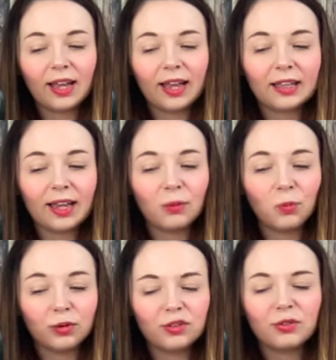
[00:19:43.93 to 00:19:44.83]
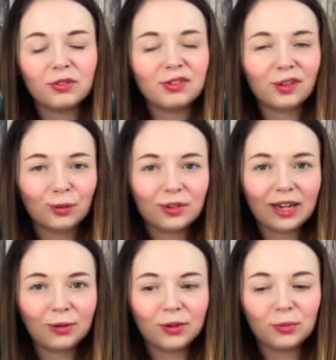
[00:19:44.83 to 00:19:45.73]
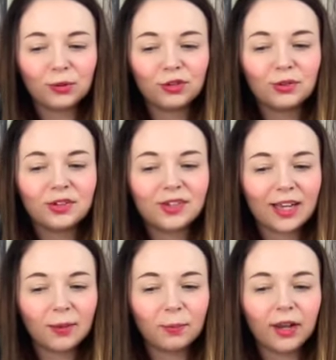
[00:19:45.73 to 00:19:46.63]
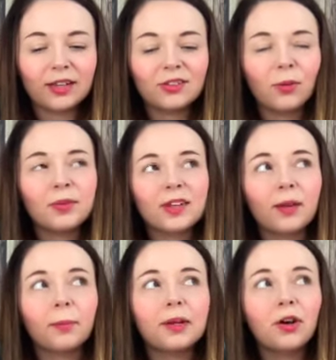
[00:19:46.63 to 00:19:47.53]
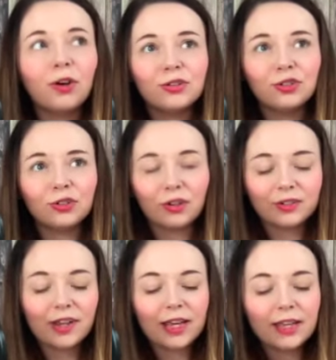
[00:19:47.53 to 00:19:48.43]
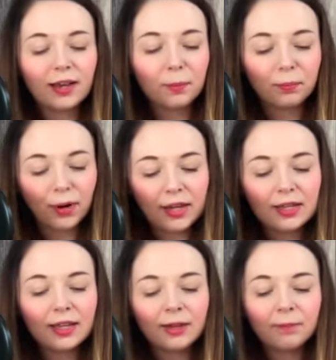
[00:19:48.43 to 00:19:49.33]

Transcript: it, it wants you to slow down, it wants you to take a break. It's almost like because you're not taking a break